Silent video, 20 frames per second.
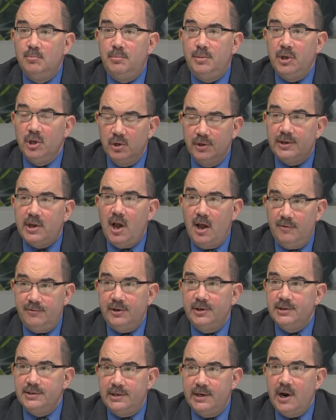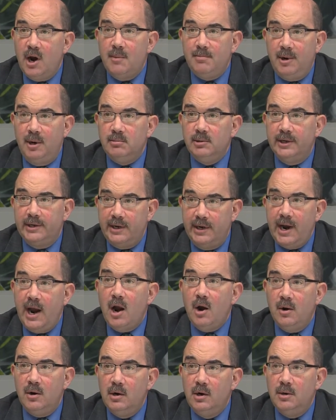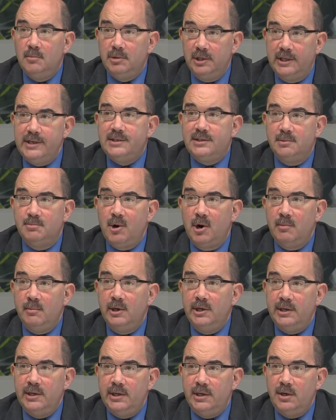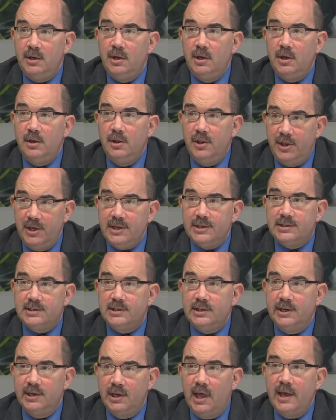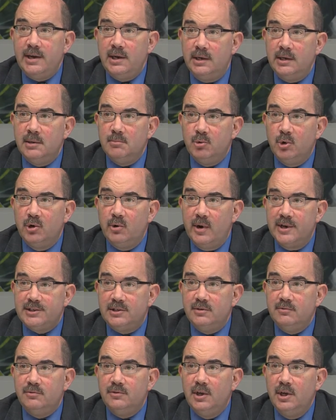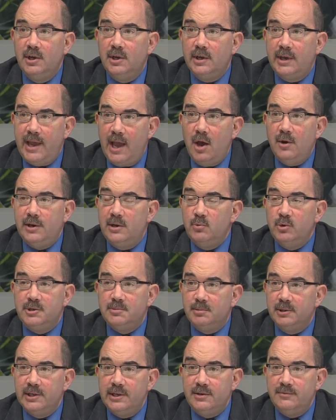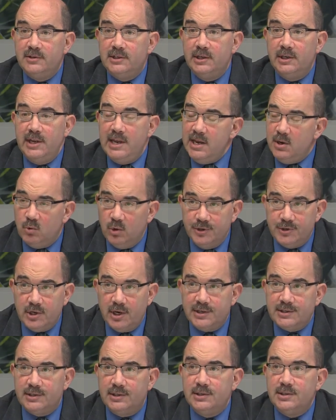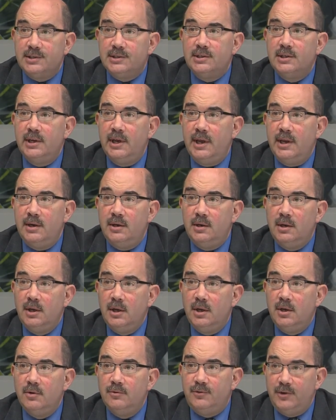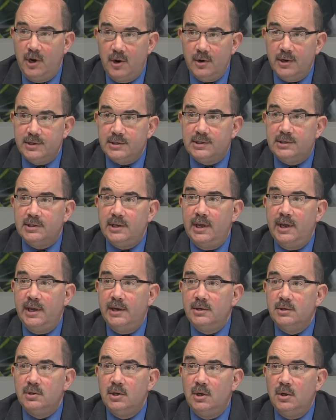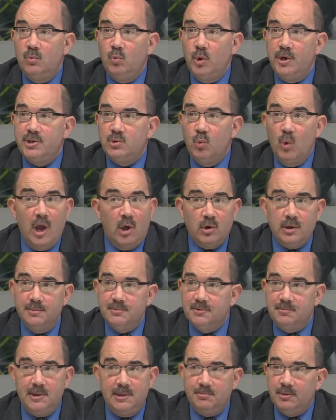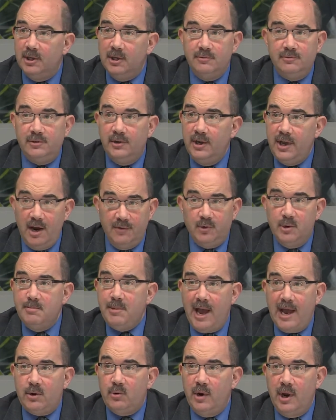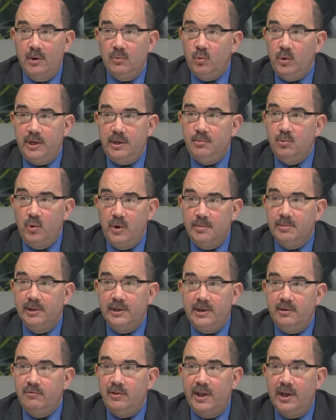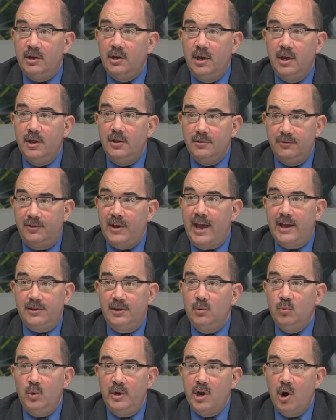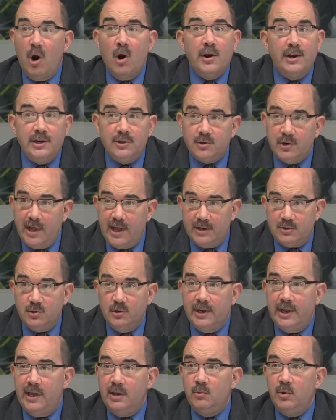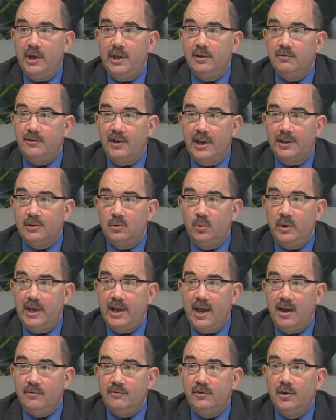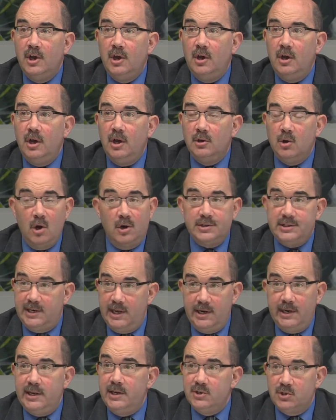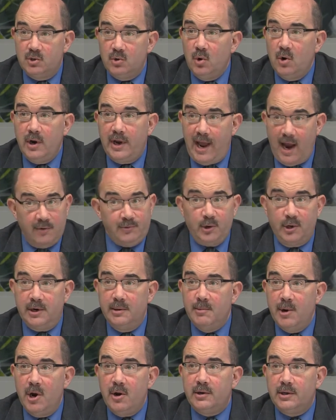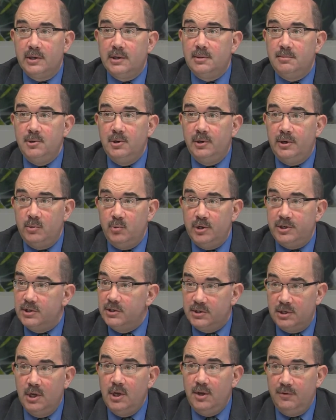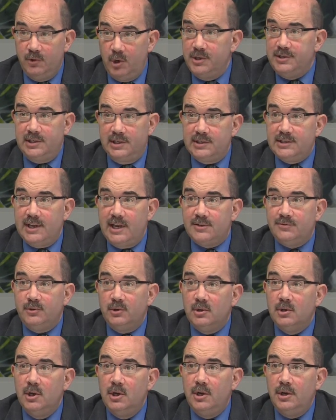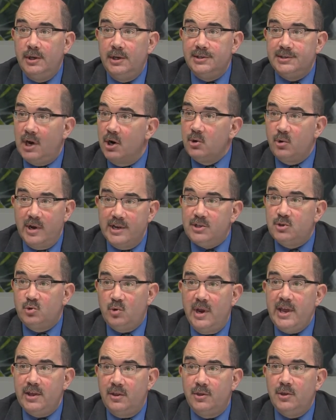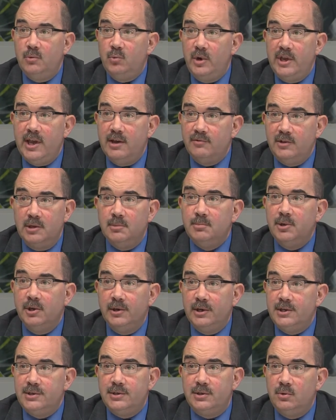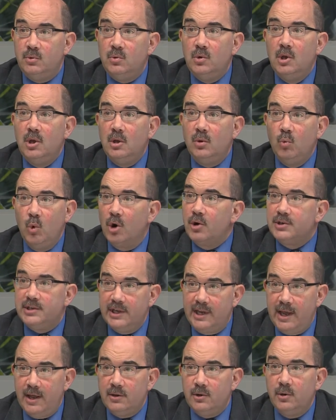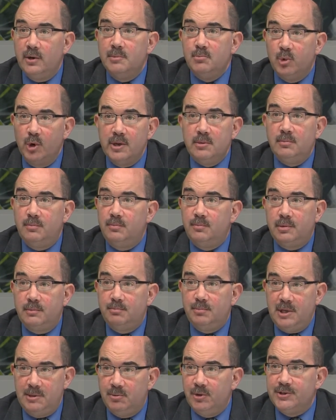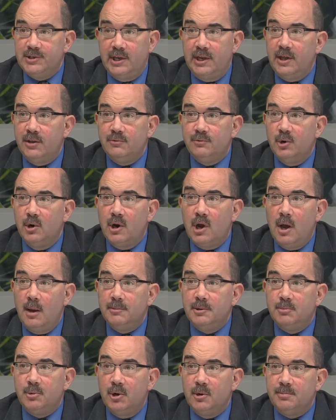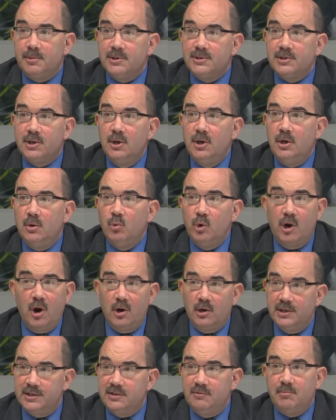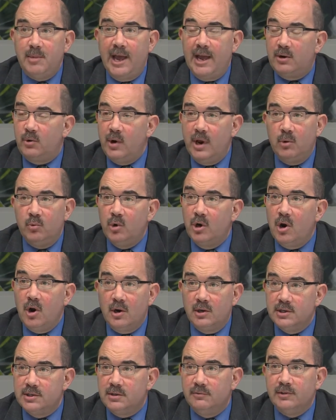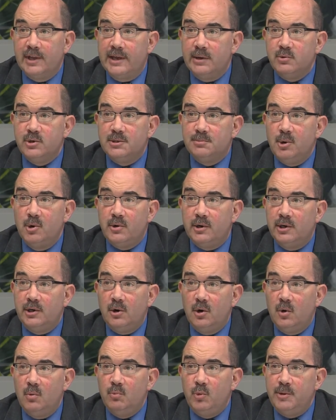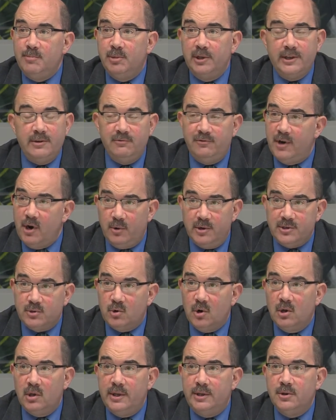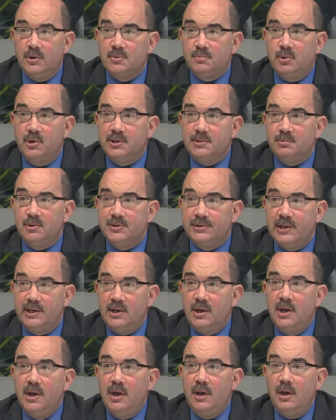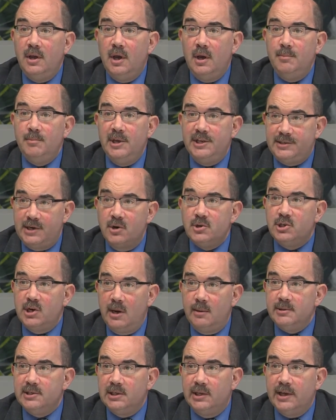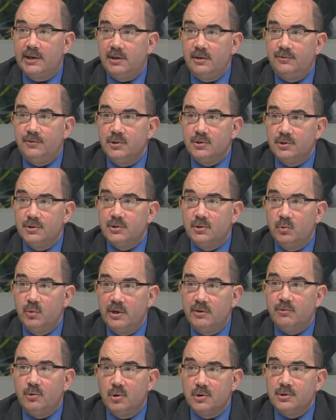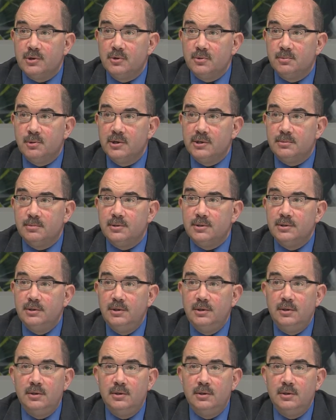build confidence in our public, in our police department, in this enlightened and progressive county, which believes in equal justice and fairness and which welcomes people of every background. We believe that the fact that we are an international gateway, the fact that we have a longstanding historic African-American community, which is very successful, is our great strength, that have the ability to work together and bring people together for a common purpose, regardless of background, regardless of language spoken at home. We believe very strongly in those principles, and it's our job as elected officials to reinforce those principles.